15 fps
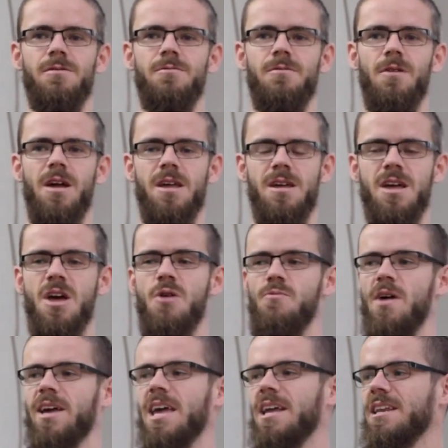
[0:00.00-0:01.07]
Right?
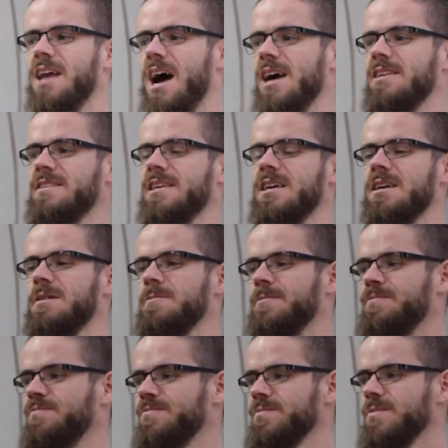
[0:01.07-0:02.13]
Recognizing
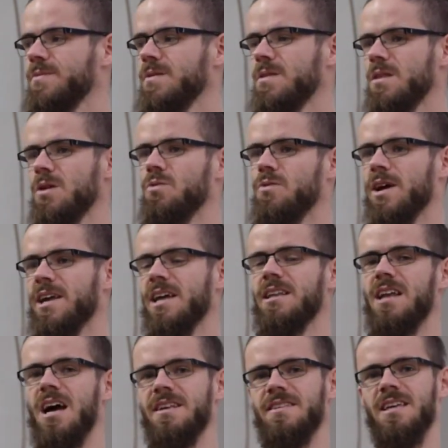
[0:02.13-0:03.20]

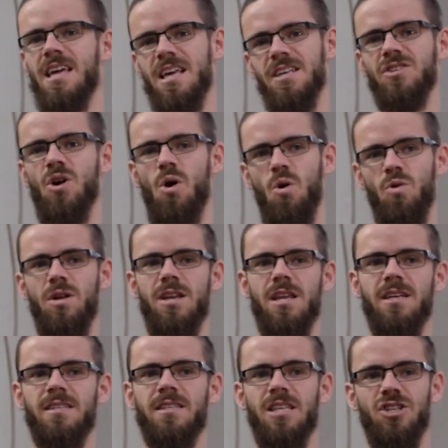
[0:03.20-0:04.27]
Recognizing his
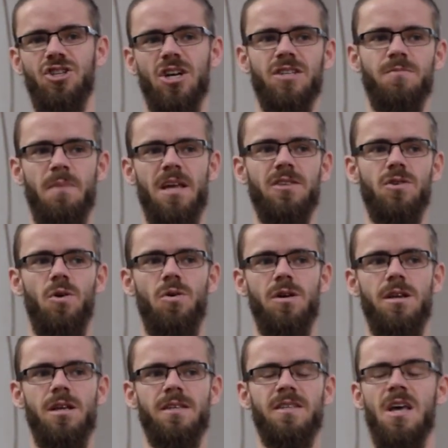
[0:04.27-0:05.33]
holiness, the just man's
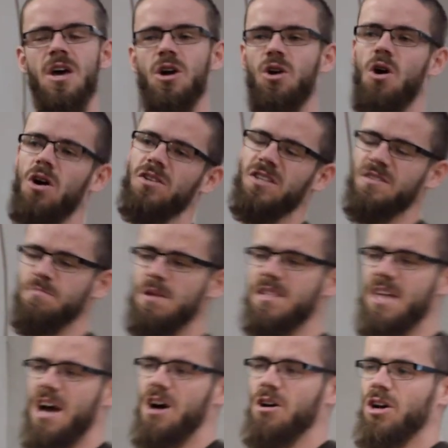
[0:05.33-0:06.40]
holiness, causes me
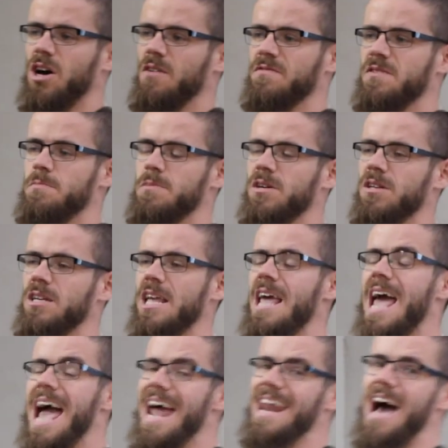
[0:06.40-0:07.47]
that uncomfortability,
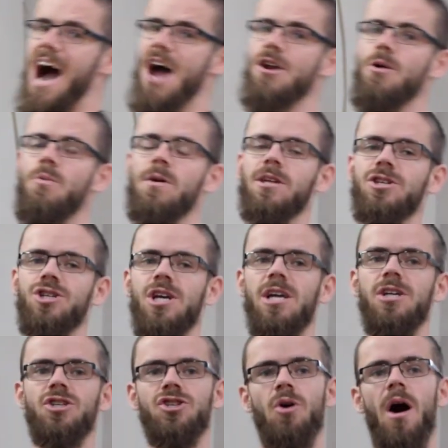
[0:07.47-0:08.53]
and I don't want to
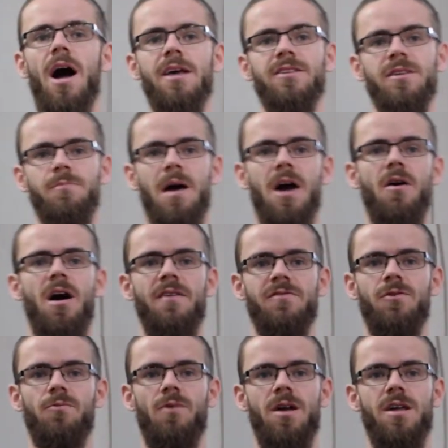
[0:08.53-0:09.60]
change, so I somehow have
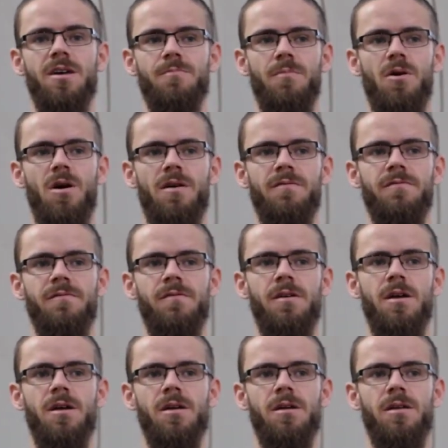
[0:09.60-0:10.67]
to write him off.
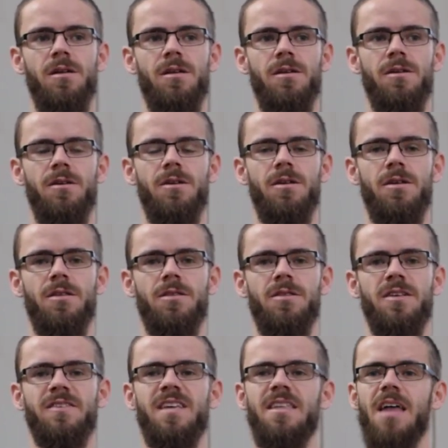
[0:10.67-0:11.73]

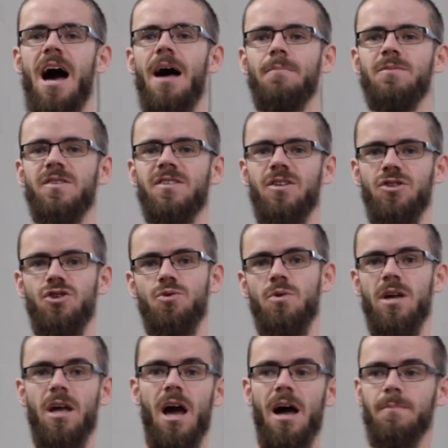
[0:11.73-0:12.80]
To say that I'm still
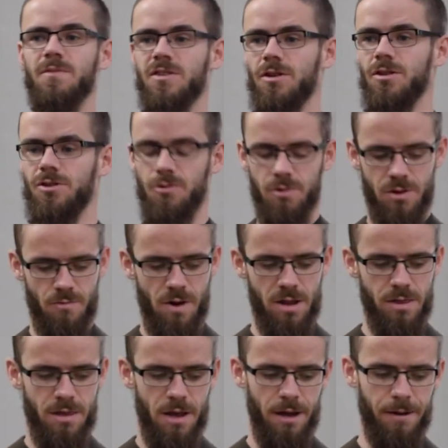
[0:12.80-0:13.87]
doing, I'm still doing the right
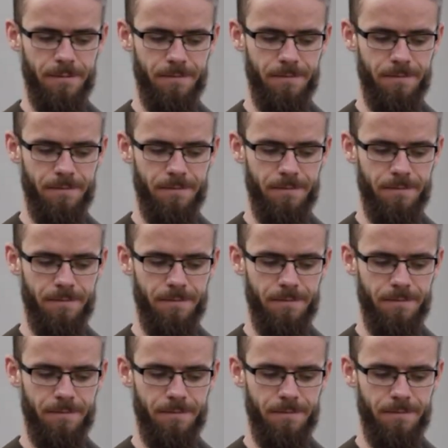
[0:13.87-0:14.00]
thing.